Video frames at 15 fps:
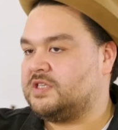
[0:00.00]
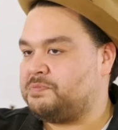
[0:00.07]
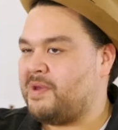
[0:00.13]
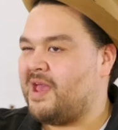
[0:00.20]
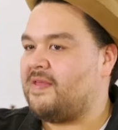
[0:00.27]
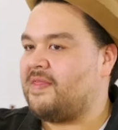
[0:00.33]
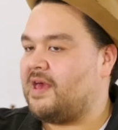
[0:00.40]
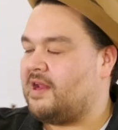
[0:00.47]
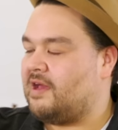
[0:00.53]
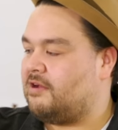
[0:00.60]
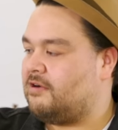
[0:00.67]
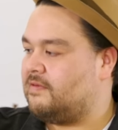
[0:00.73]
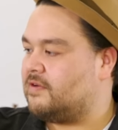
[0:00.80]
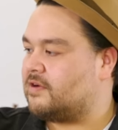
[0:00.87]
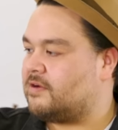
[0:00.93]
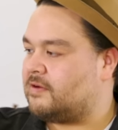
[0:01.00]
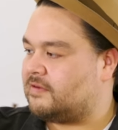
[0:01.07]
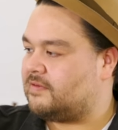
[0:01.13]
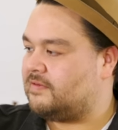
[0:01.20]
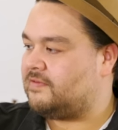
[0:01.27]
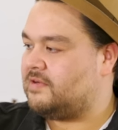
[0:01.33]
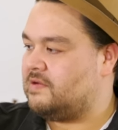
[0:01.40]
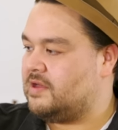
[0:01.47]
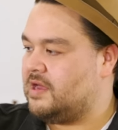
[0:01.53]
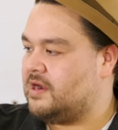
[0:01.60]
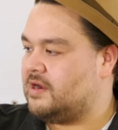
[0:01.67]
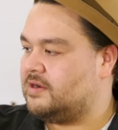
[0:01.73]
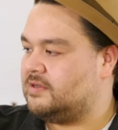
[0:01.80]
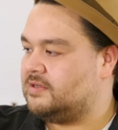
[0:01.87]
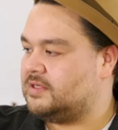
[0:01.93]
span that out over a course of a few
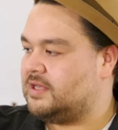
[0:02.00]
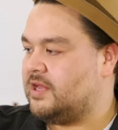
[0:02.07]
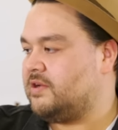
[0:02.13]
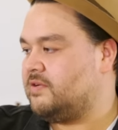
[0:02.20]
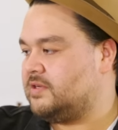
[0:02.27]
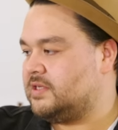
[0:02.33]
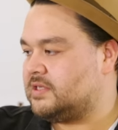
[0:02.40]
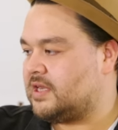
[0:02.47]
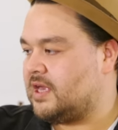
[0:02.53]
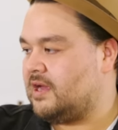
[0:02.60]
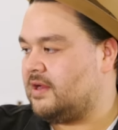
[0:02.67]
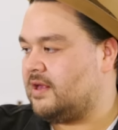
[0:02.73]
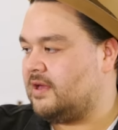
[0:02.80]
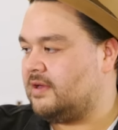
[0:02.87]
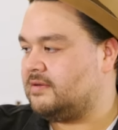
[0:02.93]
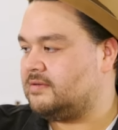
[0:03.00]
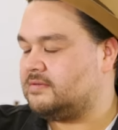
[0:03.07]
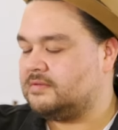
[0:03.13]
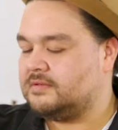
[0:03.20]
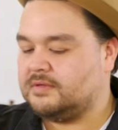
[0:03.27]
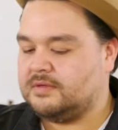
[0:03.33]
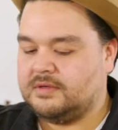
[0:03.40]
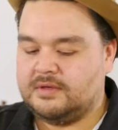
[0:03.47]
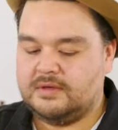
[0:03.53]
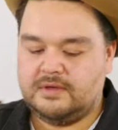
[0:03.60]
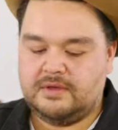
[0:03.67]
years and you're just getting. Yeah, exactly.